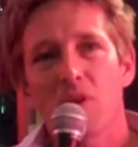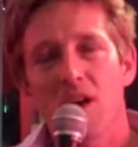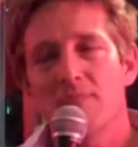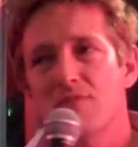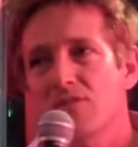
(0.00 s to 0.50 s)

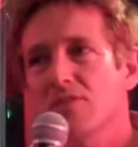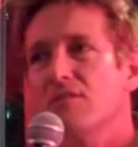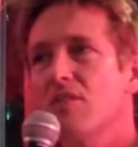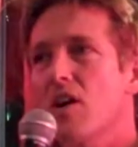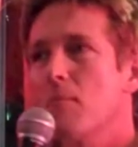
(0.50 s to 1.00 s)
play music
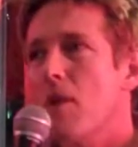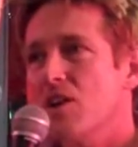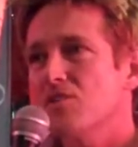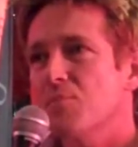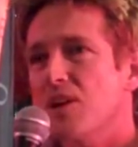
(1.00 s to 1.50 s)
via
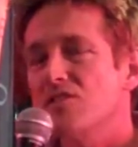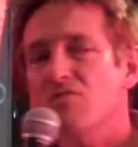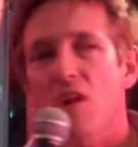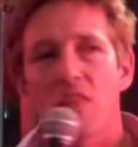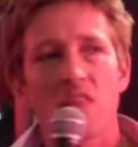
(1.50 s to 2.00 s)
MySpace
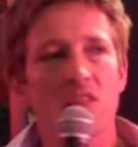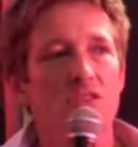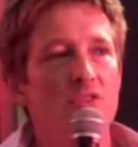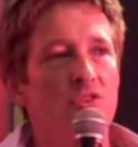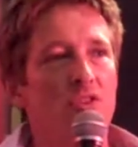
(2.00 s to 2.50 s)
rather than
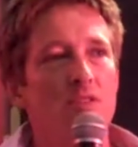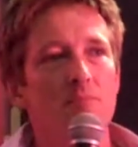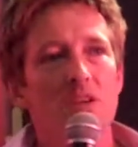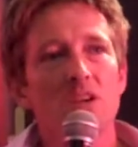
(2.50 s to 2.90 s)
YouTube.